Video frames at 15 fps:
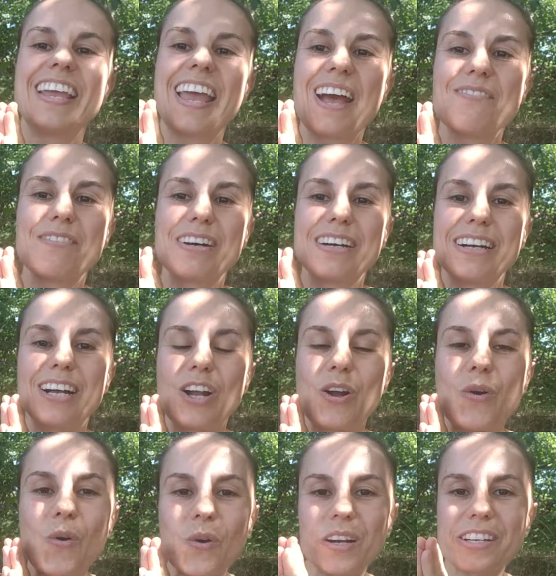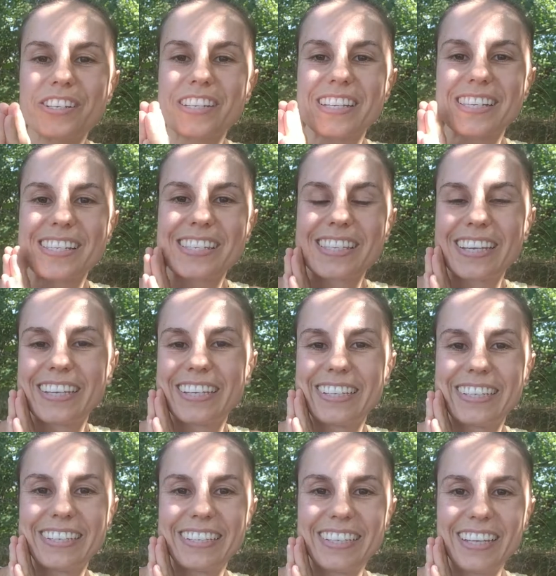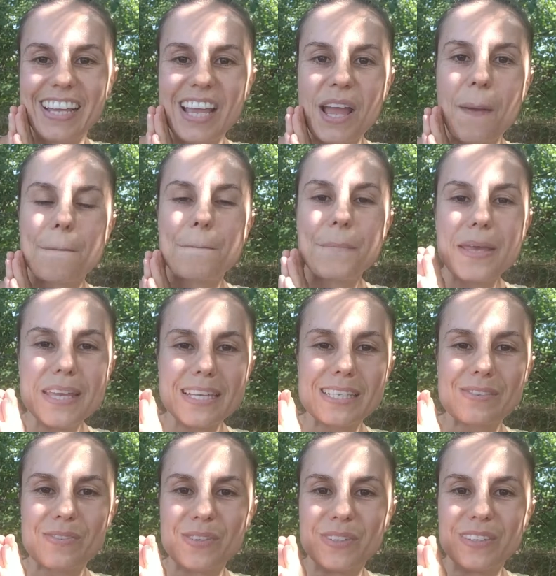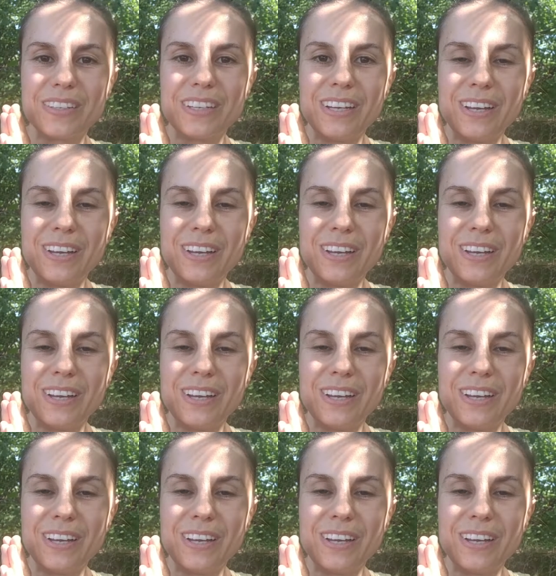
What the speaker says: Have a gorgeous, peaceful,